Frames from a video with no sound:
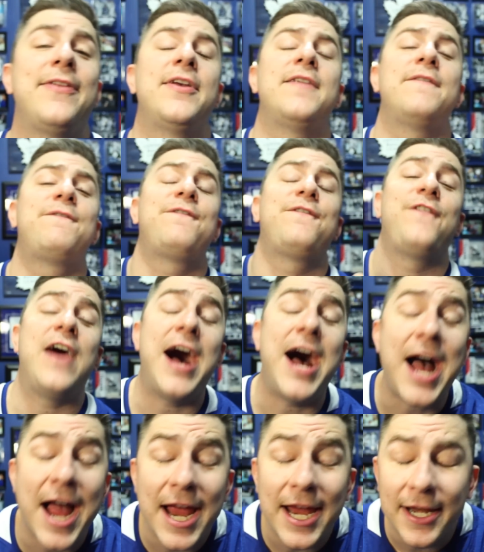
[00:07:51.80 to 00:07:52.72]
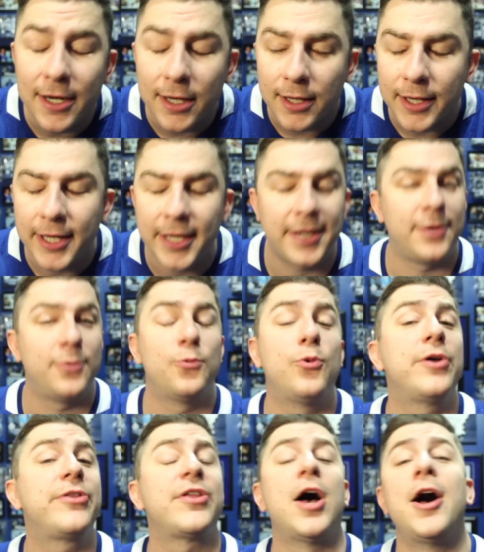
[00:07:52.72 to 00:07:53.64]
And then finally,
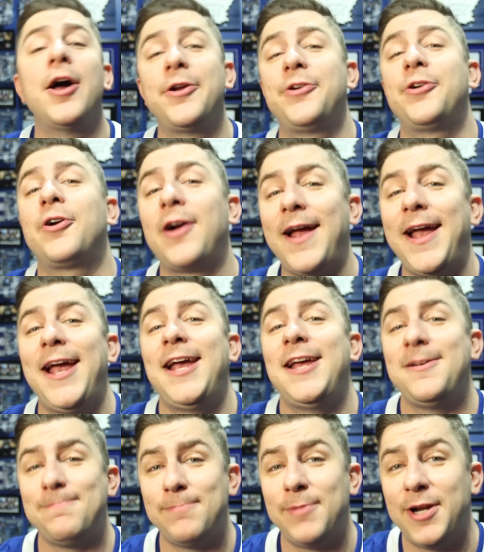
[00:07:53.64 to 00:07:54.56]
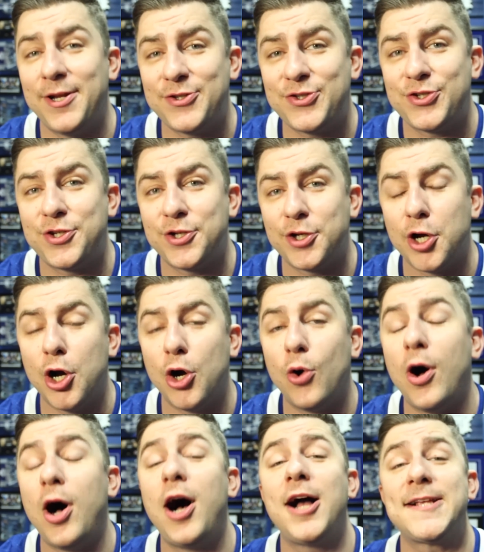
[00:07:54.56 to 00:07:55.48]
with under eight minutes to
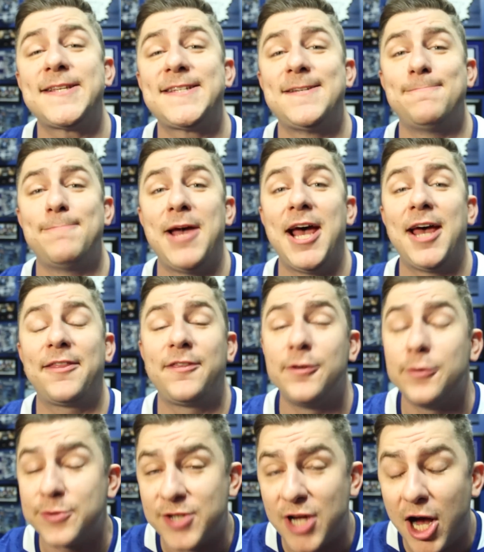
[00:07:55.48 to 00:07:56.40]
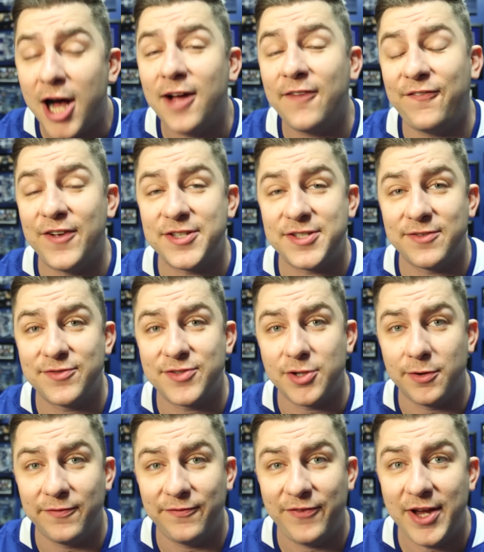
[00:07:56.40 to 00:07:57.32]
go, Auston Matthews, offensive
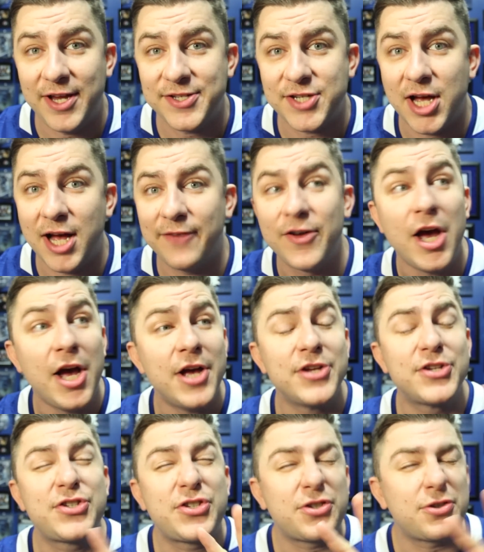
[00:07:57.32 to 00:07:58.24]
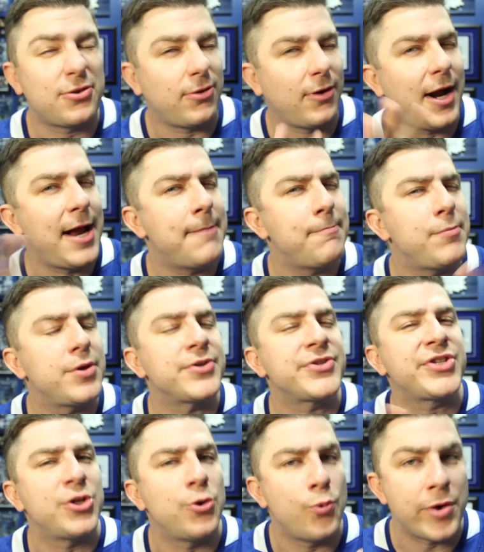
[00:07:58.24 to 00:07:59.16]
zone faceoff,
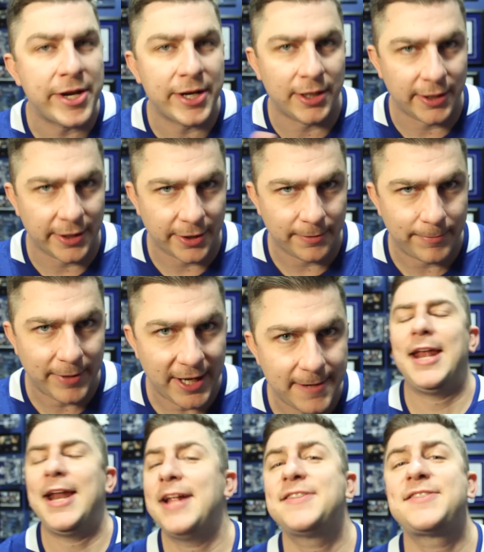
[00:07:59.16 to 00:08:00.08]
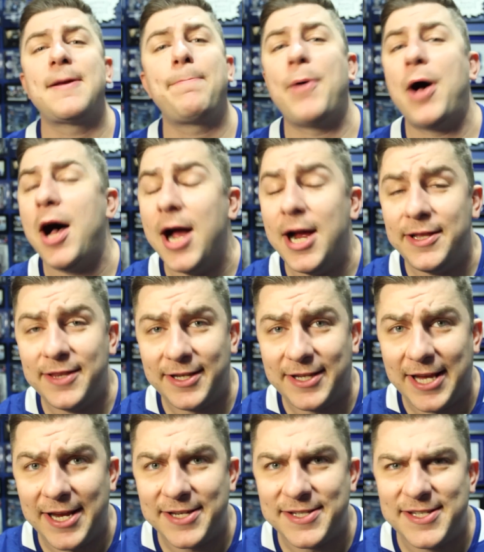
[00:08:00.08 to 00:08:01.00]
scrambles the win a little bit. It ends up behind the
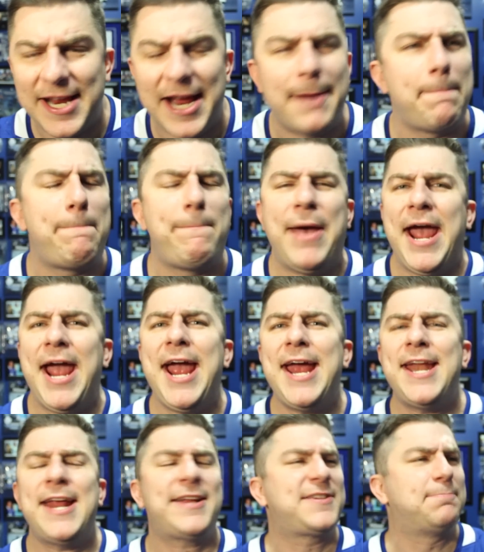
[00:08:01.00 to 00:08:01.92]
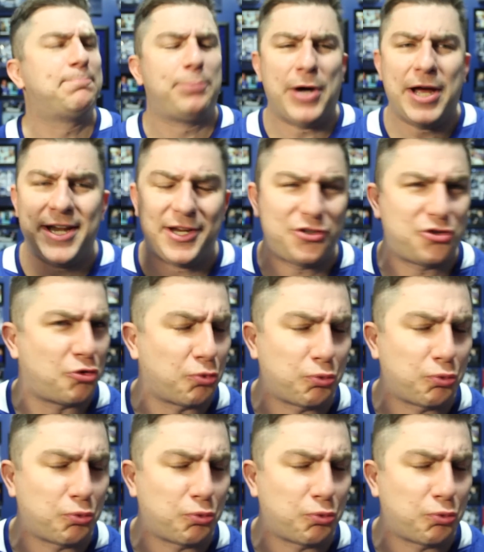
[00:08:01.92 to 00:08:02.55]
Kings net. Panicked, but